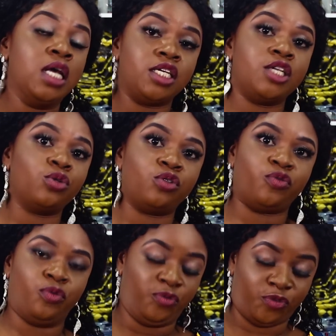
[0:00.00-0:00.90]
nude
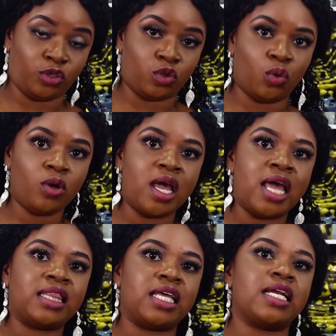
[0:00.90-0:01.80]
photo,
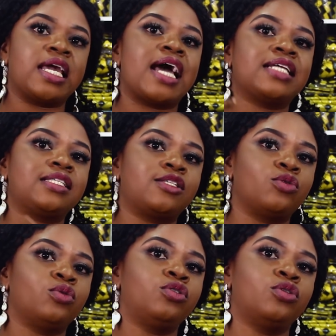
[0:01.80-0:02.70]
then it has
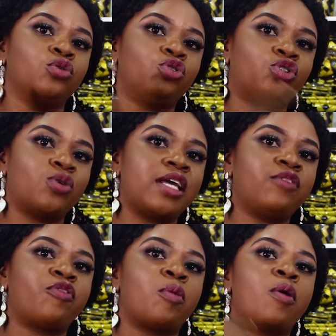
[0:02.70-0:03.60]
to, you know, trend
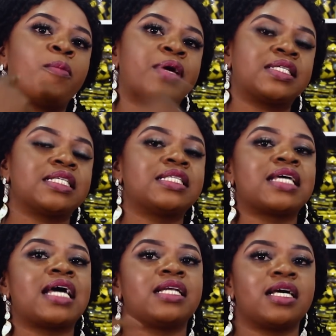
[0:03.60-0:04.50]
from one person
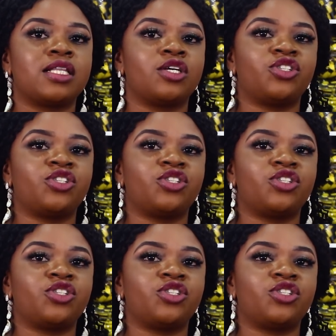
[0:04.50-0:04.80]
to another,